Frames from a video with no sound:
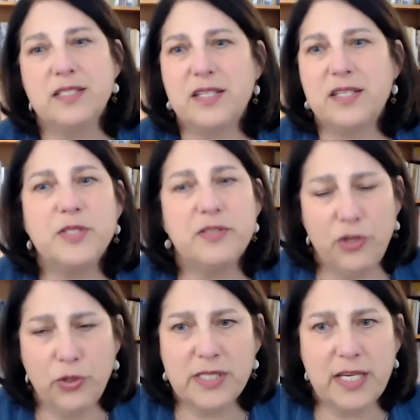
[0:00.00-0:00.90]
types of
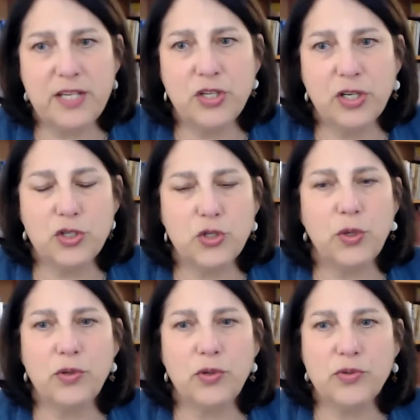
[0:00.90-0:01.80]
utilization
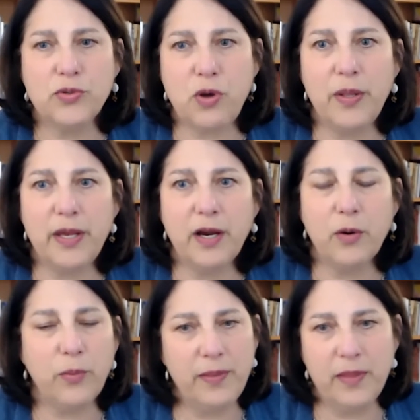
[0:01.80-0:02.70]
controls on
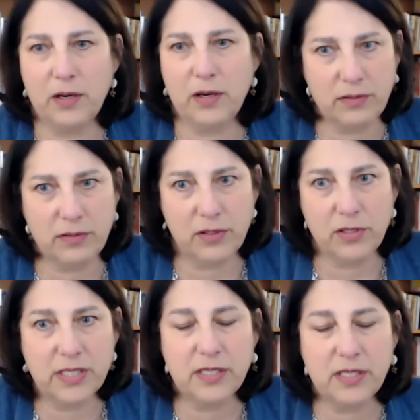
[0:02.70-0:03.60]
there when
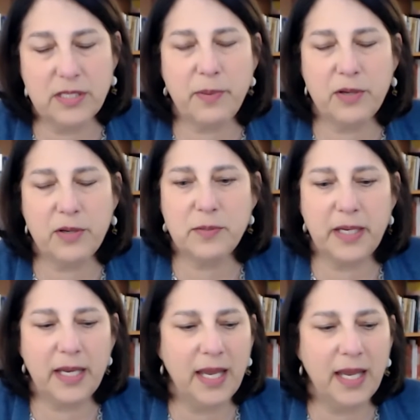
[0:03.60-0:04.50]
there isn't supposed to
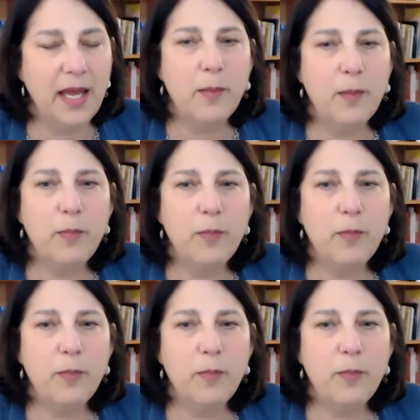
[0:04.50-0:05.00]
be. But